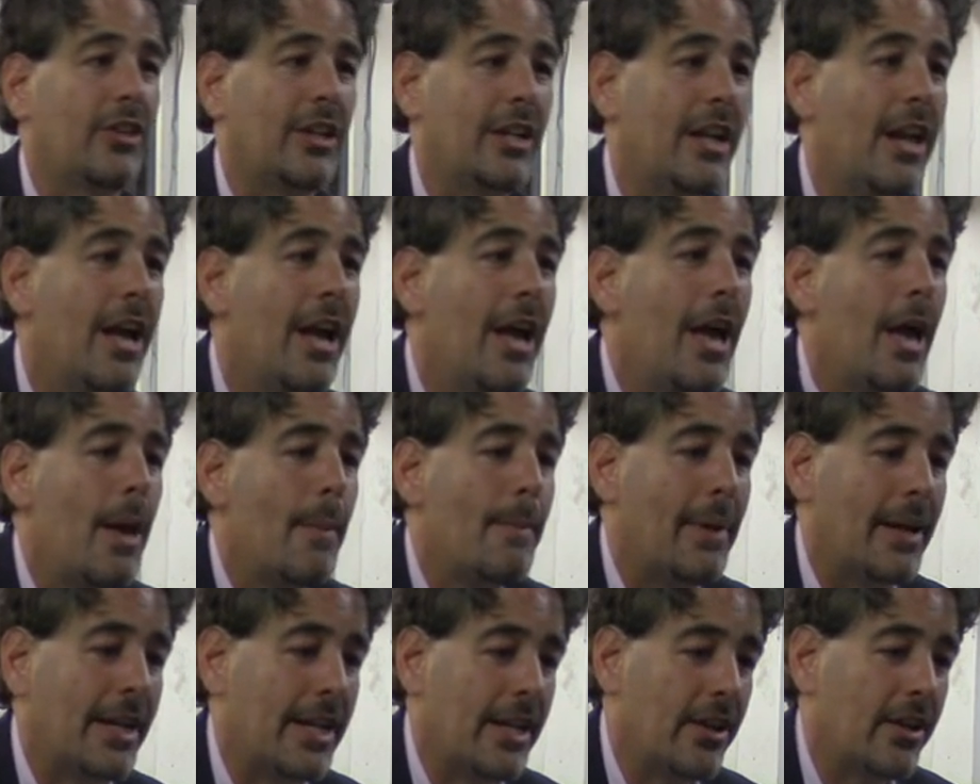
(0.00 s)
And
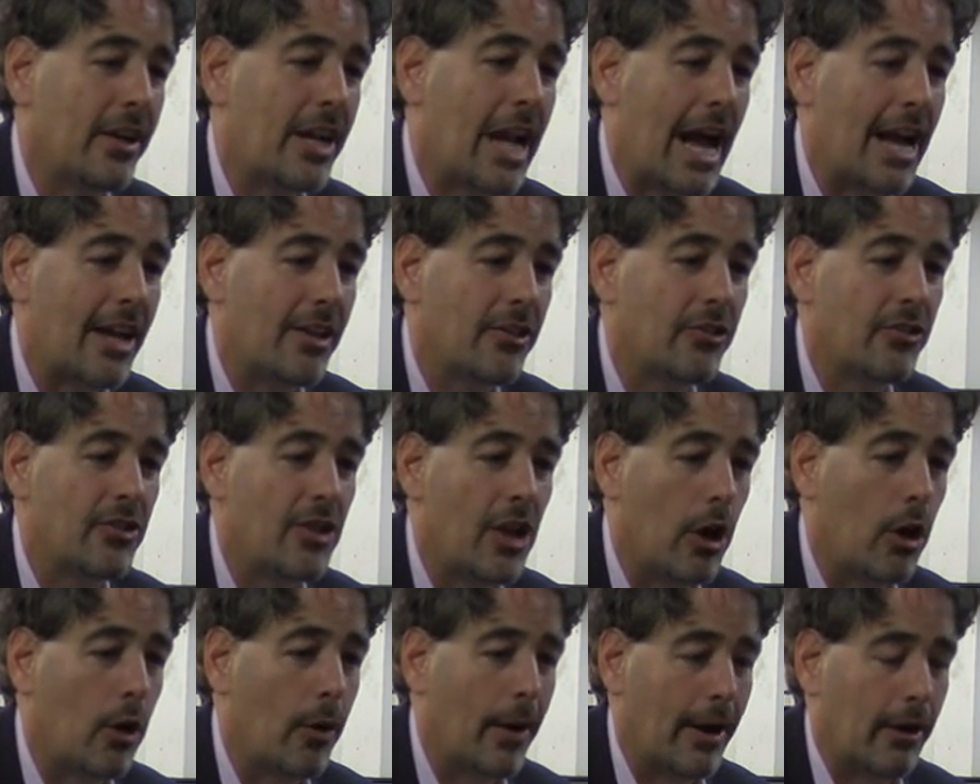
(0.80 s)
many of you guys
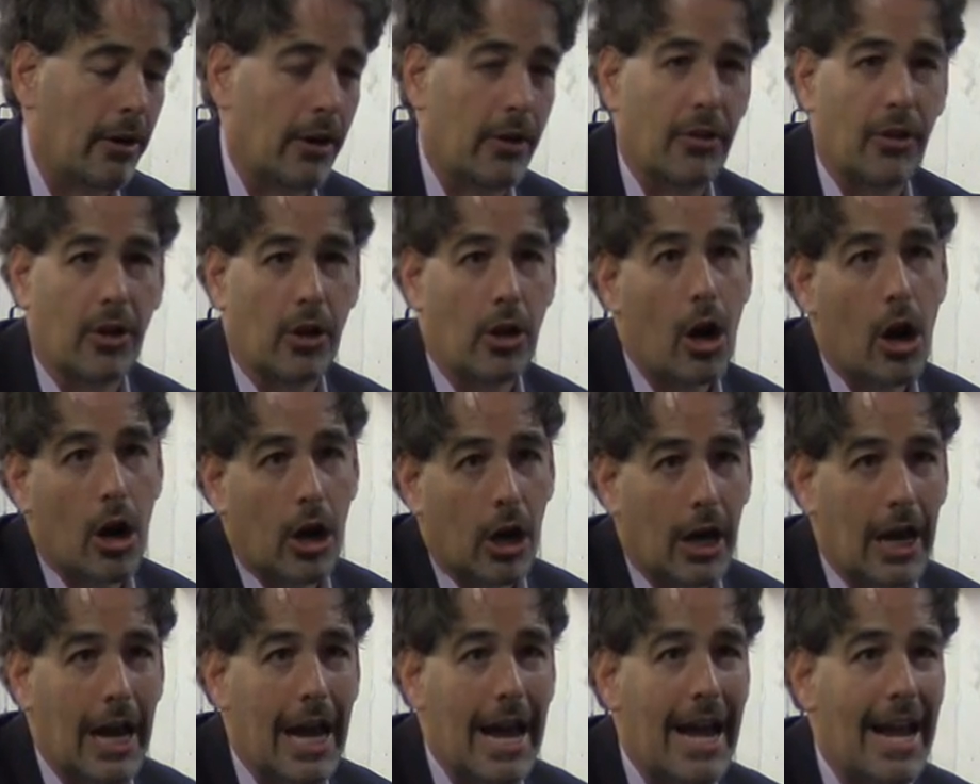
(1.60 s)
know Eric the
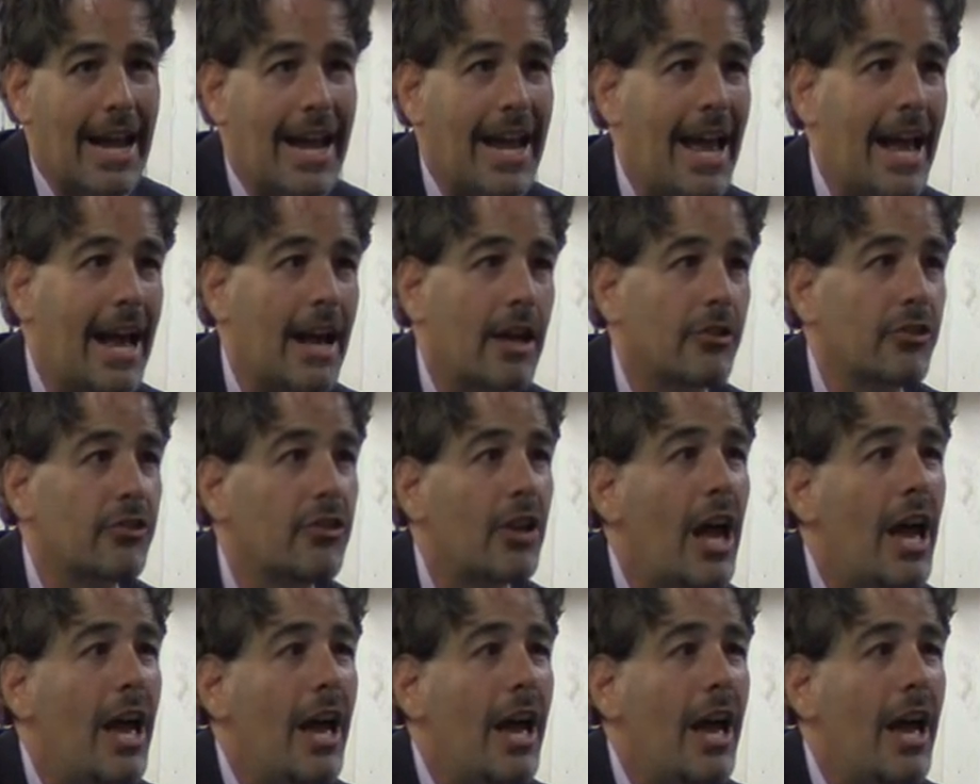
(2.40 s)
Car Guy has